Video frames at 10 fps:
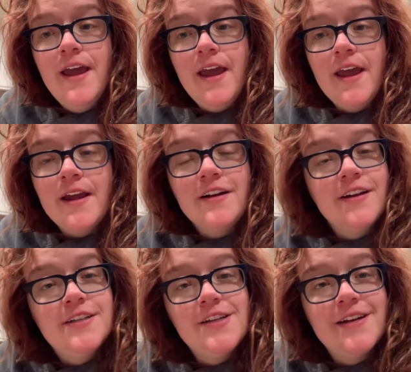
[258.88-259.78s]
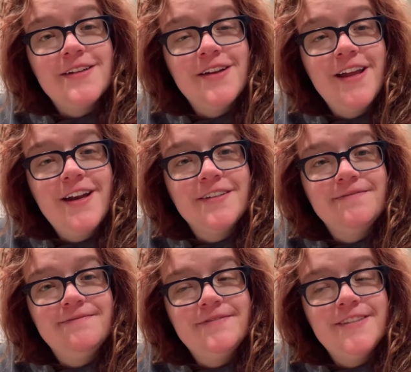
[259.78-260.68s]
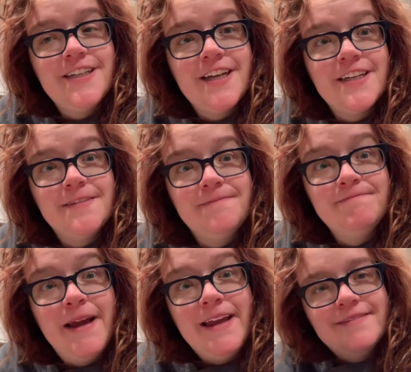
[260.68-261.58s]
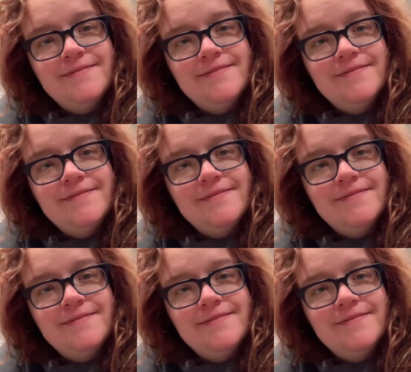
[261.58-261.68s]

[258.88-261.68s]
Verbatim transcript: and I'll get to you guys all later. Until next time, bye.